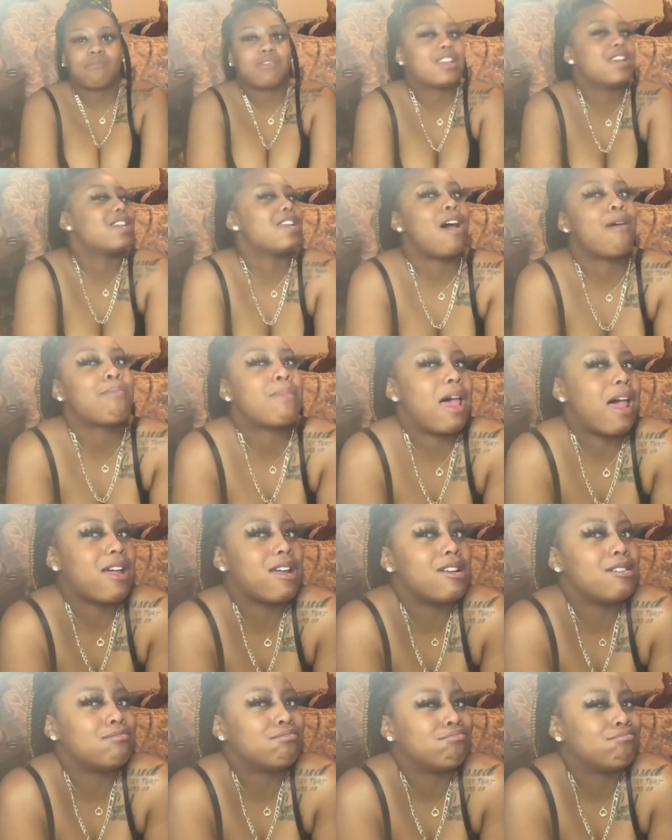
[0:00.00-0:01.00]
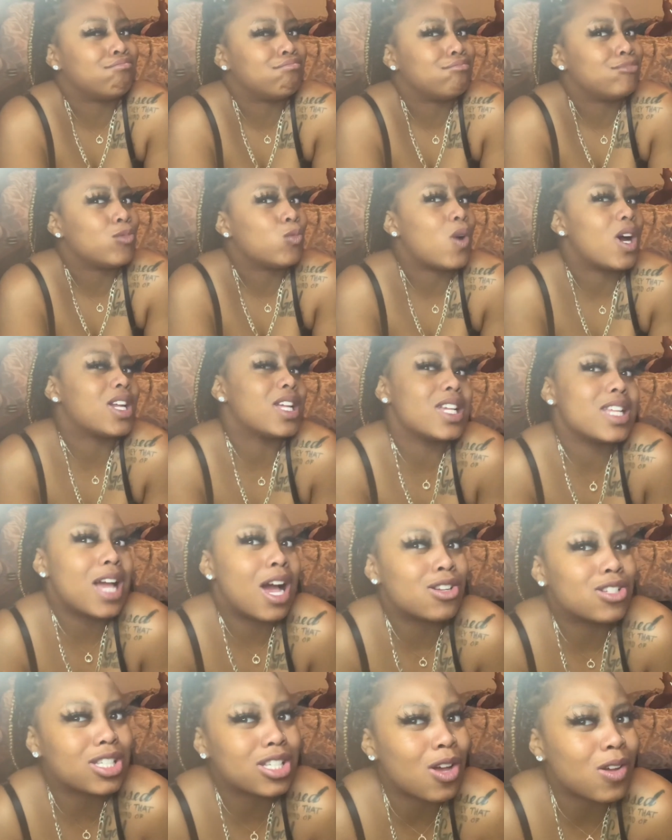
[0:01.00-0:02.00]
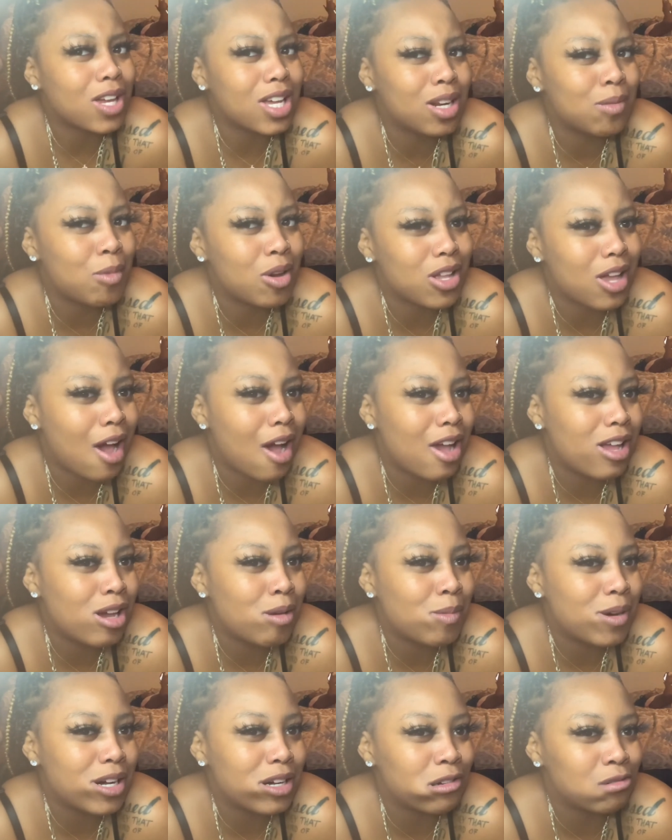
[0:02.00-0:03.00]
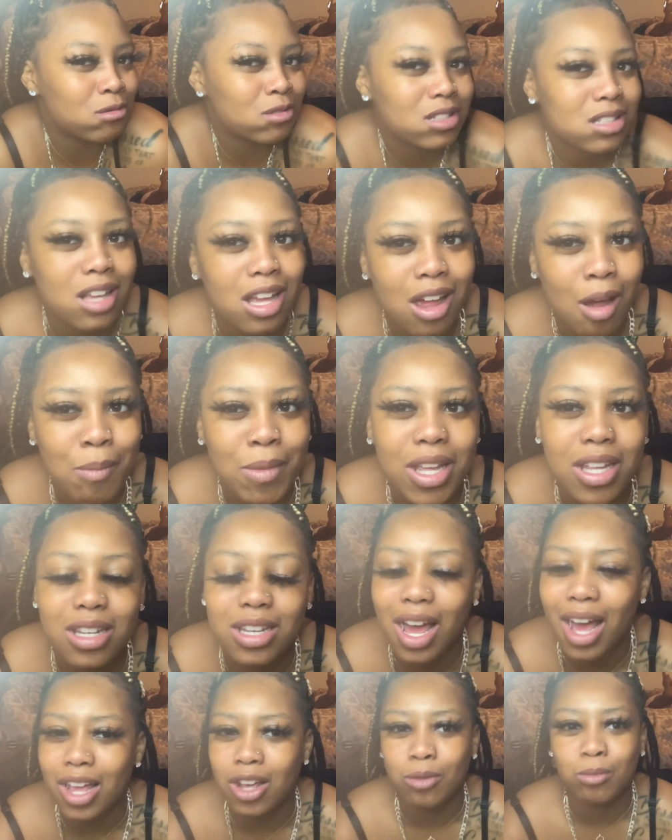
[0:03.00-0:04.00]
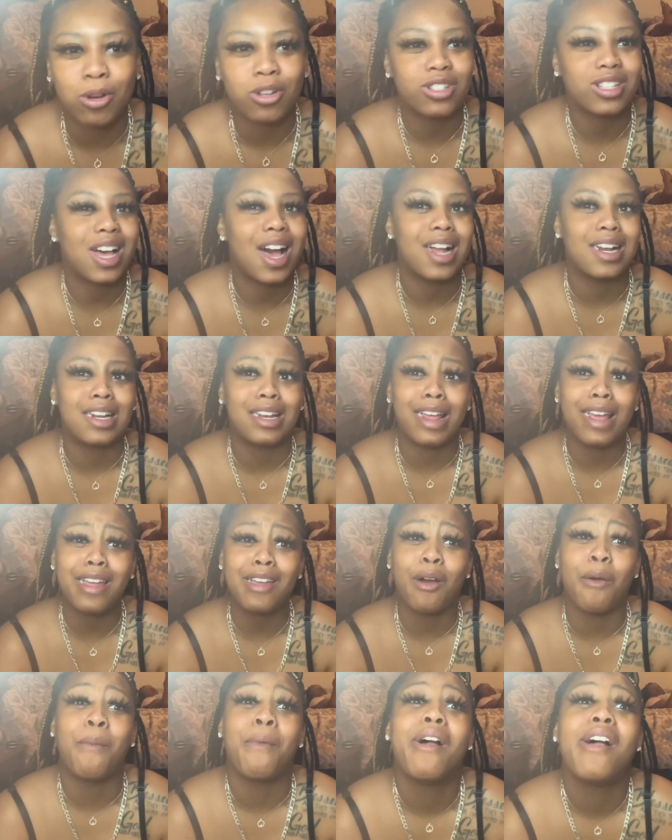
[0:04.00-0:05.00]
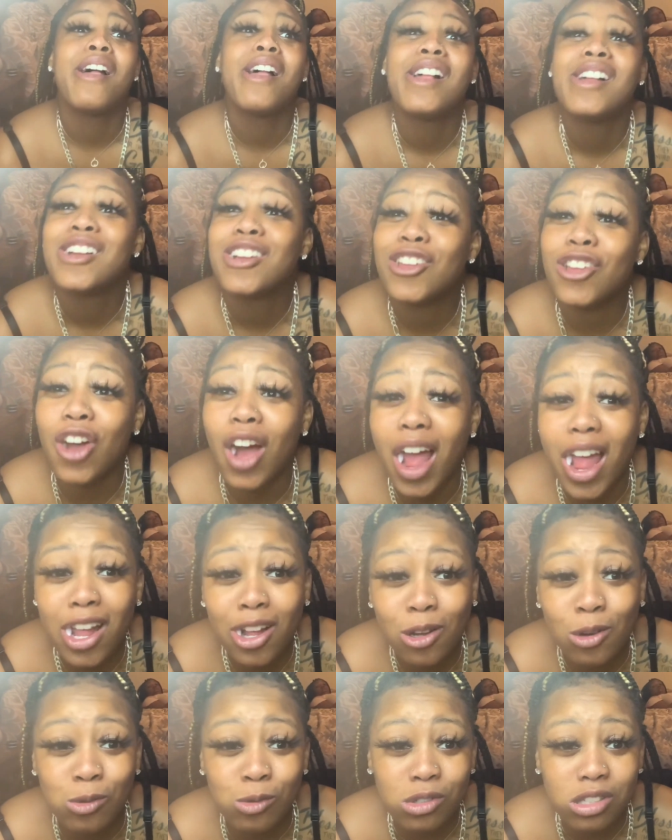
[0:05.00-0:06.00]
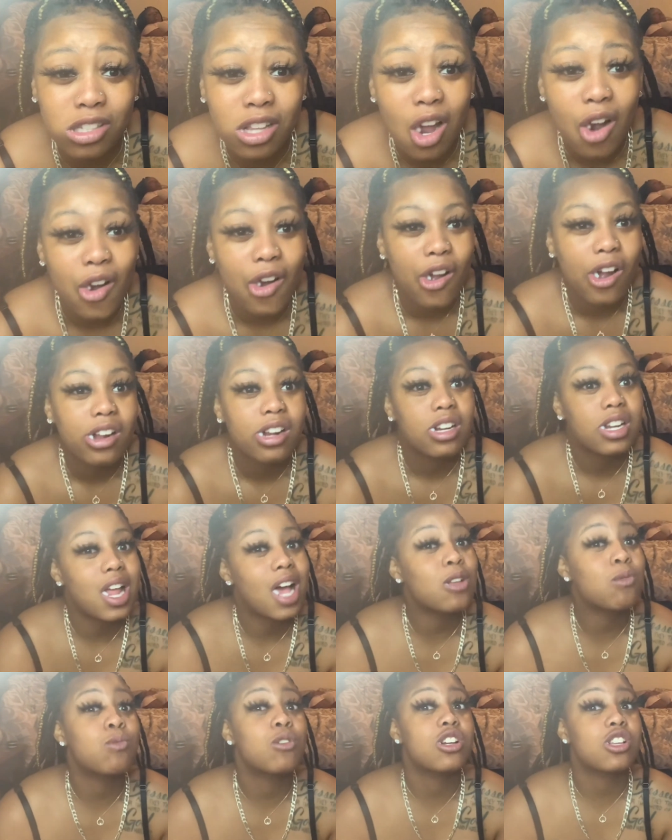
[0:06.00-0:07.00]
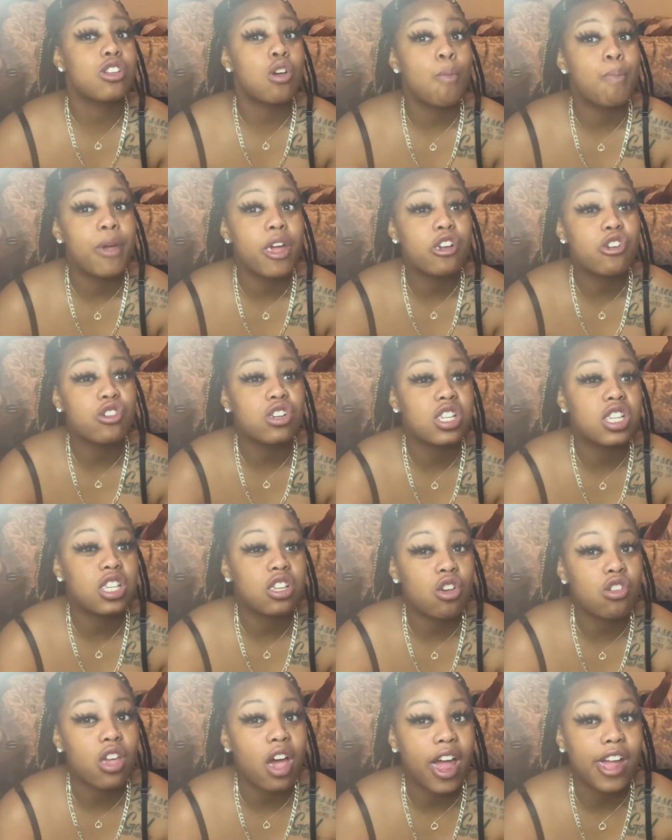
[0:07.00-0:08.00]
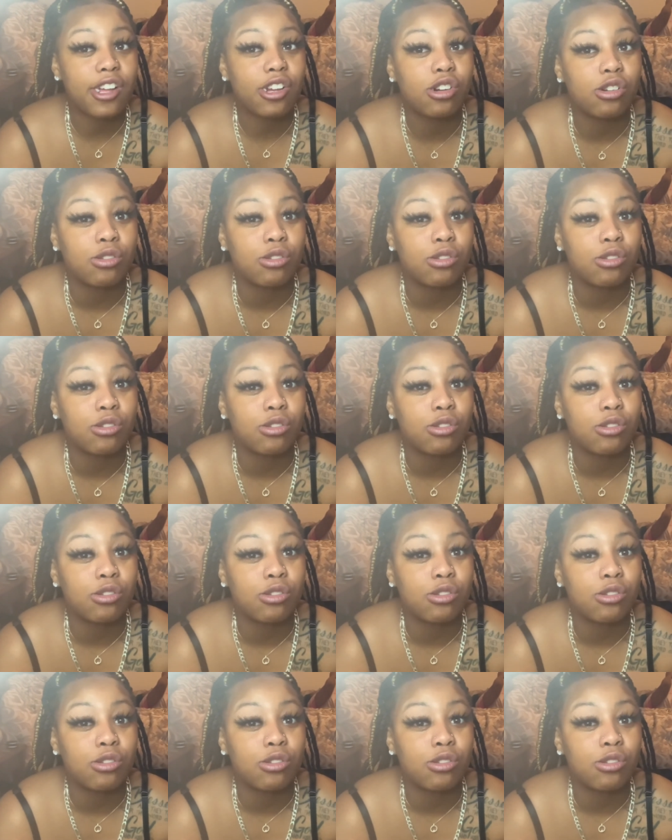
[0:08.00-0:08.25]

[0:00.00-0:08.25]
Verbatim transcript: And I'm like, why didn't y'all just go get them on y'all elbows? I mean, not elbows. God damn, your ankles. That's where it's on Pinterest. It's on your ankle.